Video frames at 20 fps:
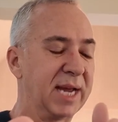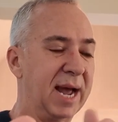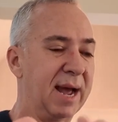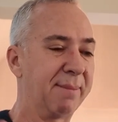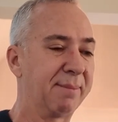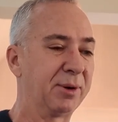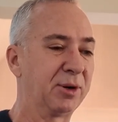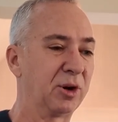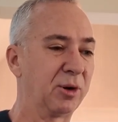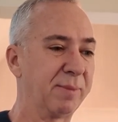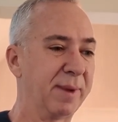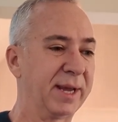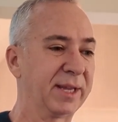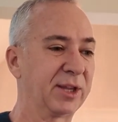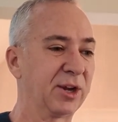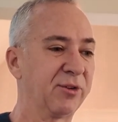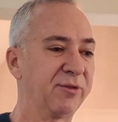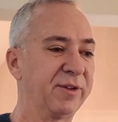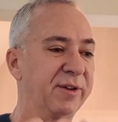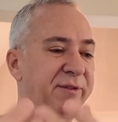happen or make
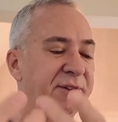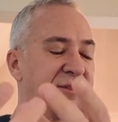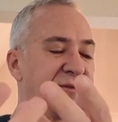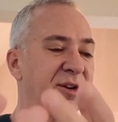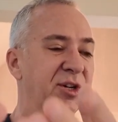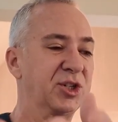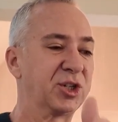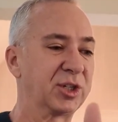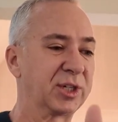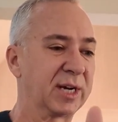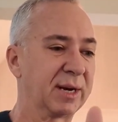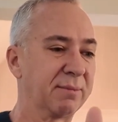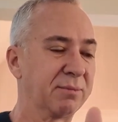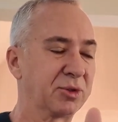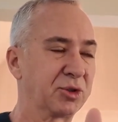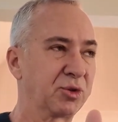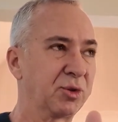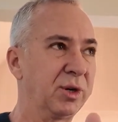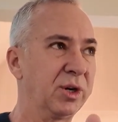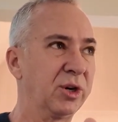their vivid vision come
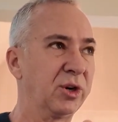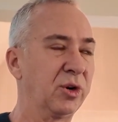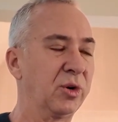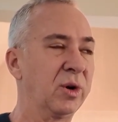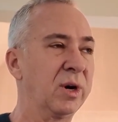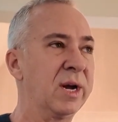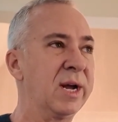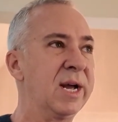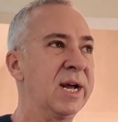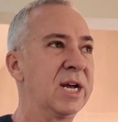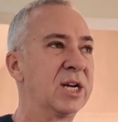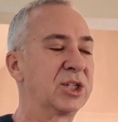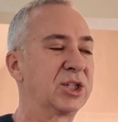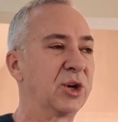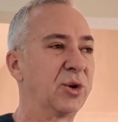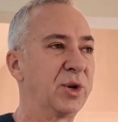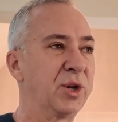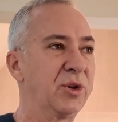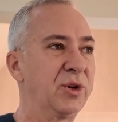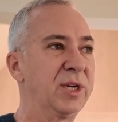true. So
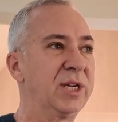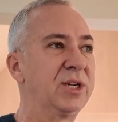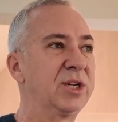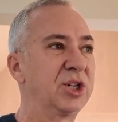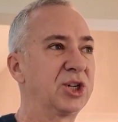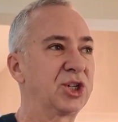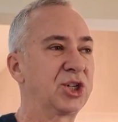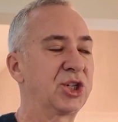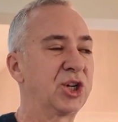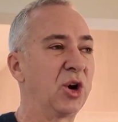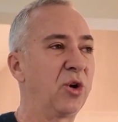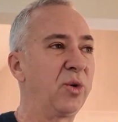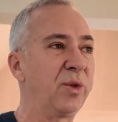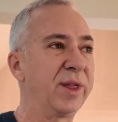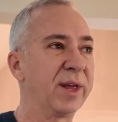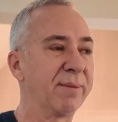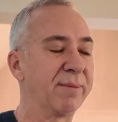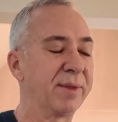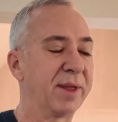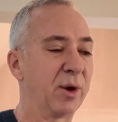you need to show
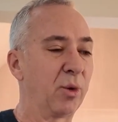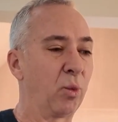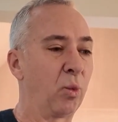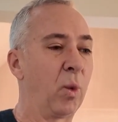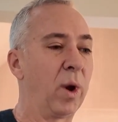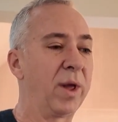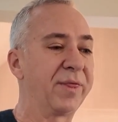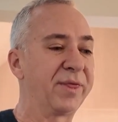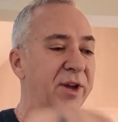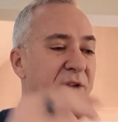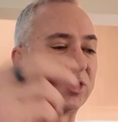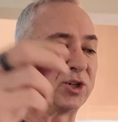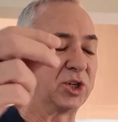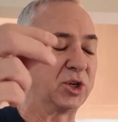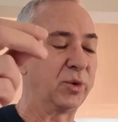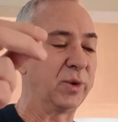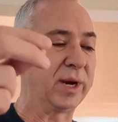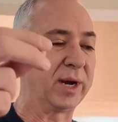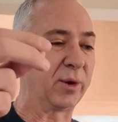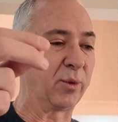them that what they're
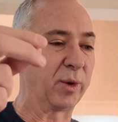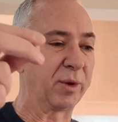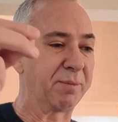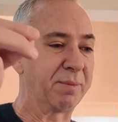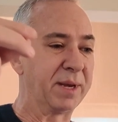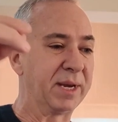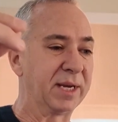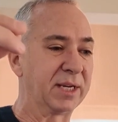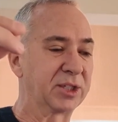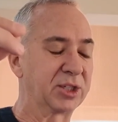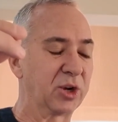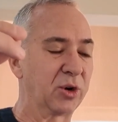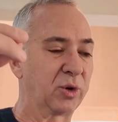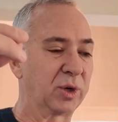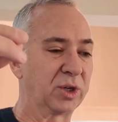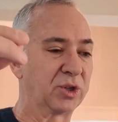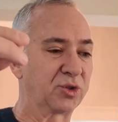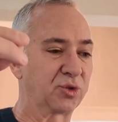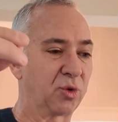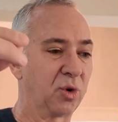doing with being so
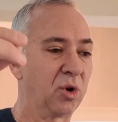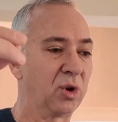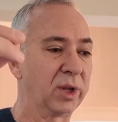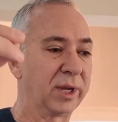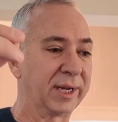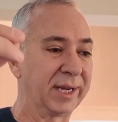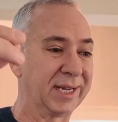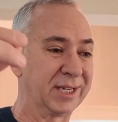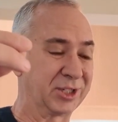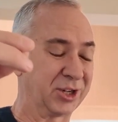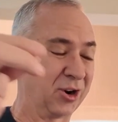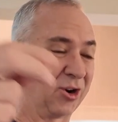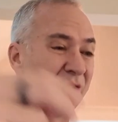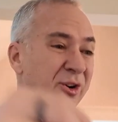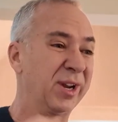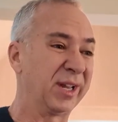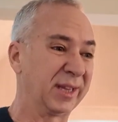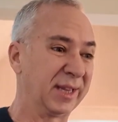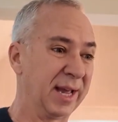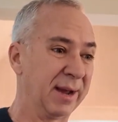controlling is
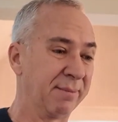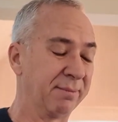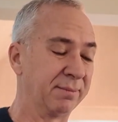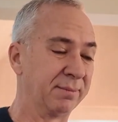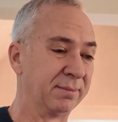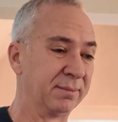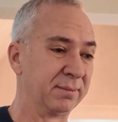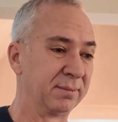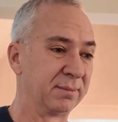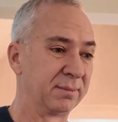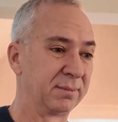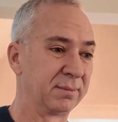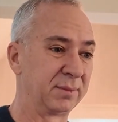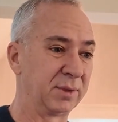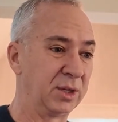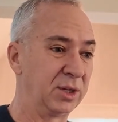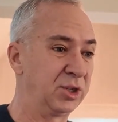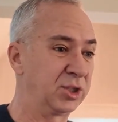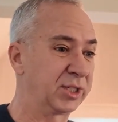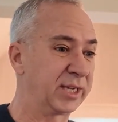hurting them.
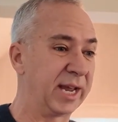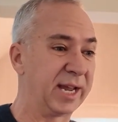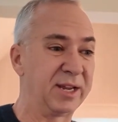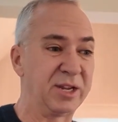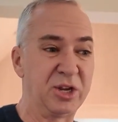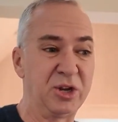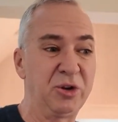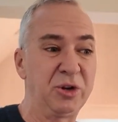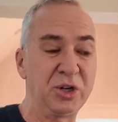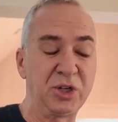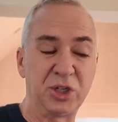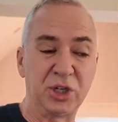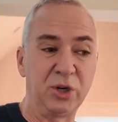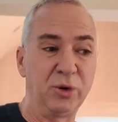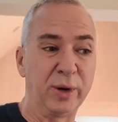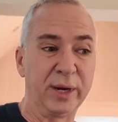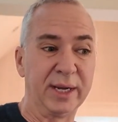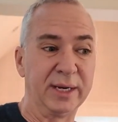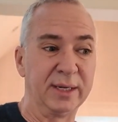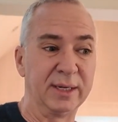You just say, you can do
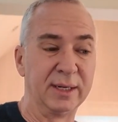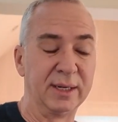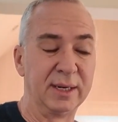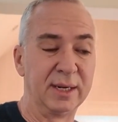it,